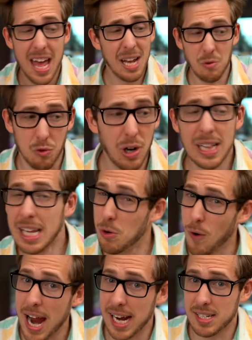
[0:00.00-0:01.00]
Really
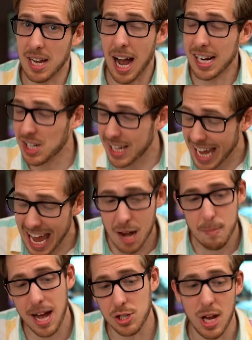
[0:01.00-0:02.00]
great. I can't
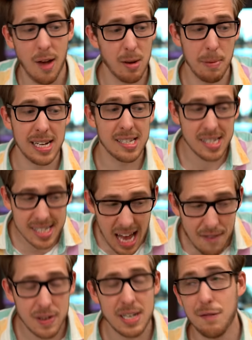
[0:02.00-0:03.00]
imagine having to pay
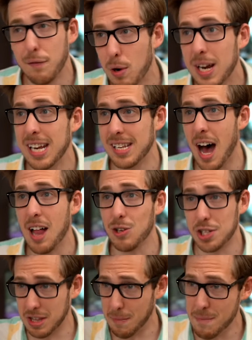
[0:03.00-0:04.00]
seventy freaking
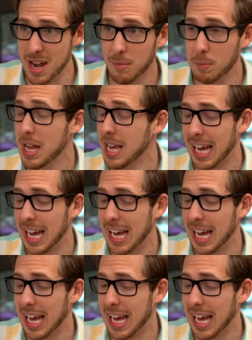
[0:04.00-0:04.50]
dollars at the minimum.